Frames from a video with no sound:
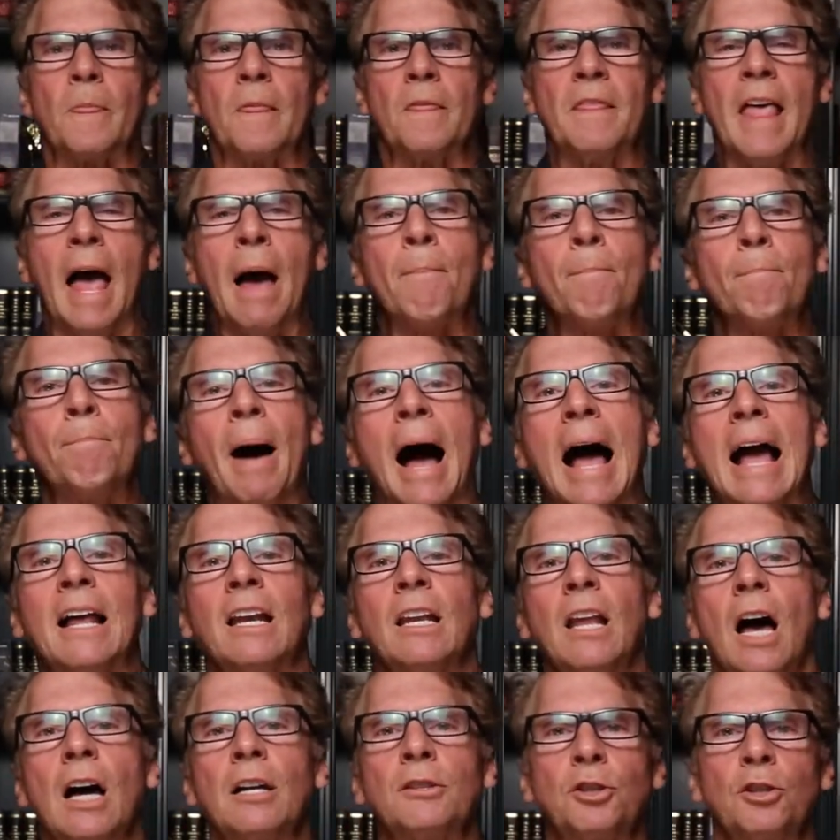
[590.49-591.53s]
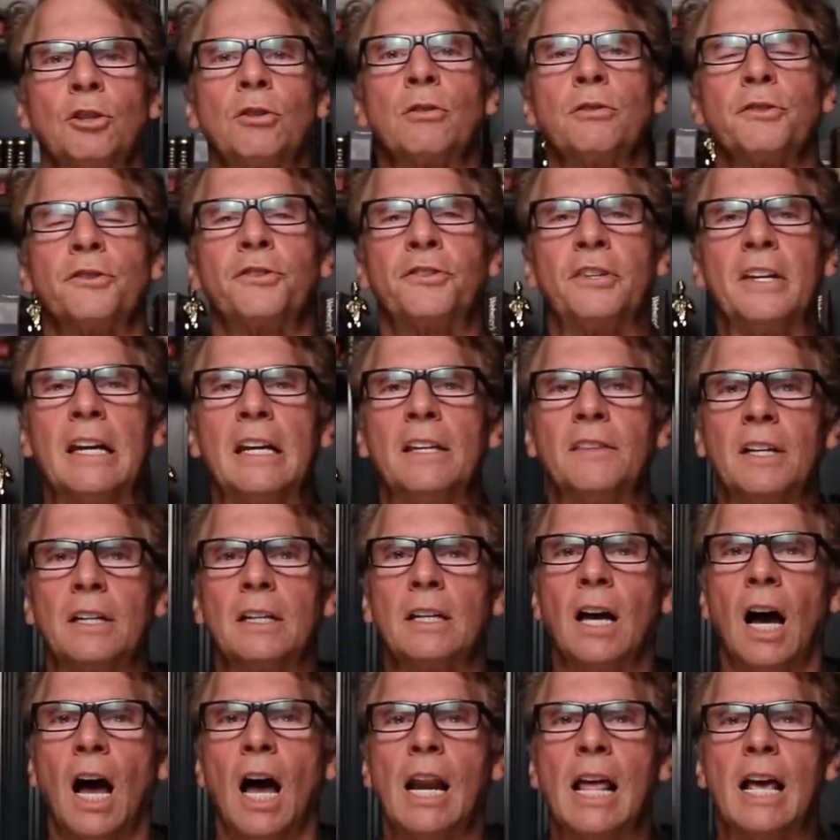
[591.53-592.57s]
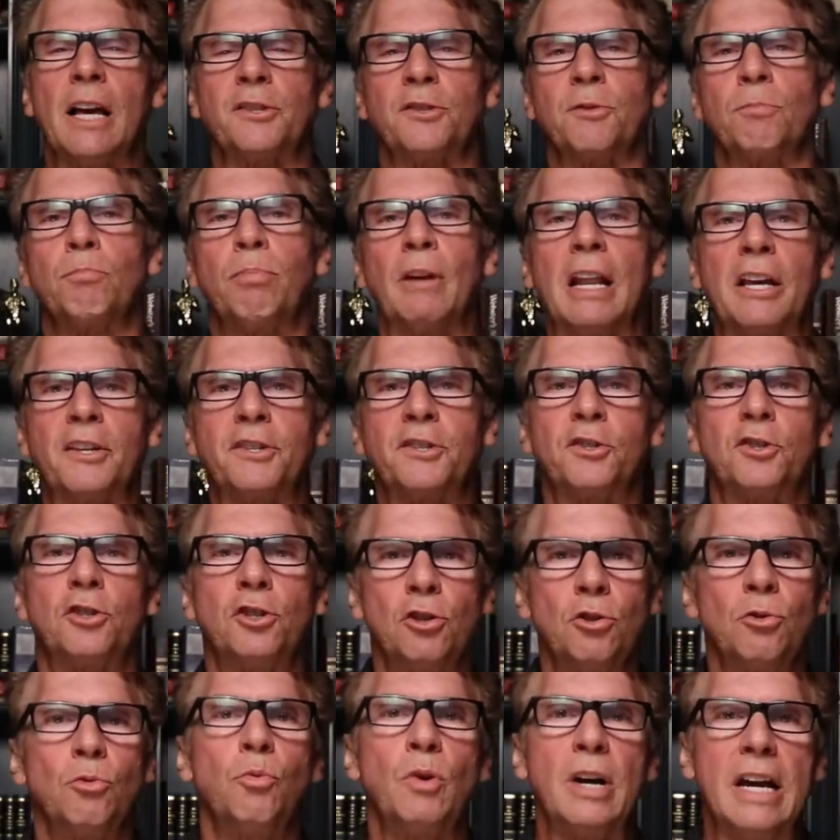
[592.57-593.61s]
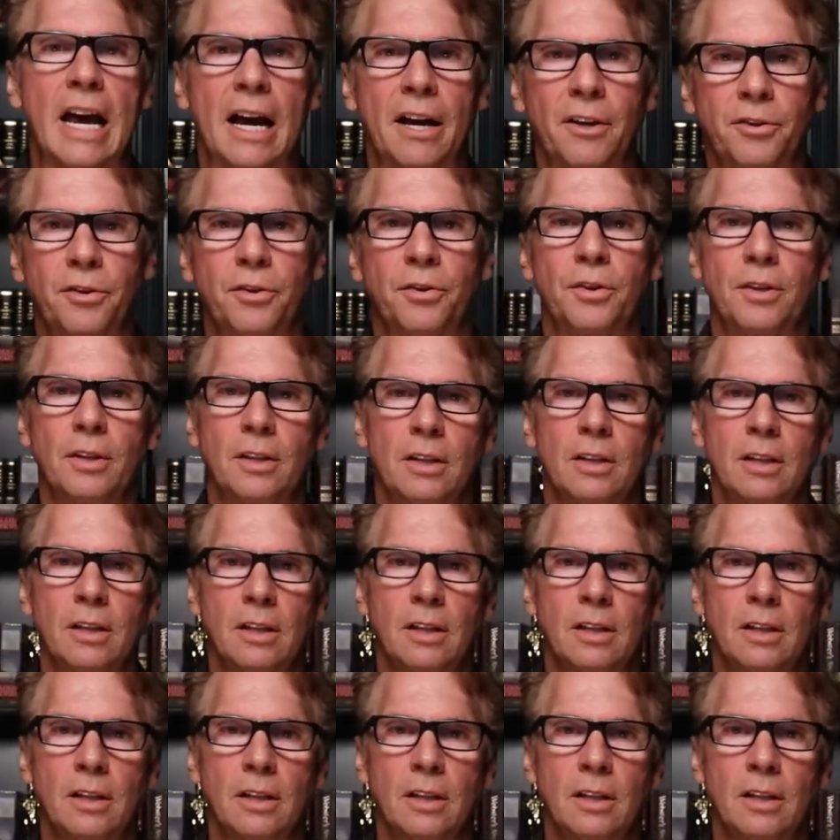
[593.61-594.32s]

That biological seed that God has blessed you with,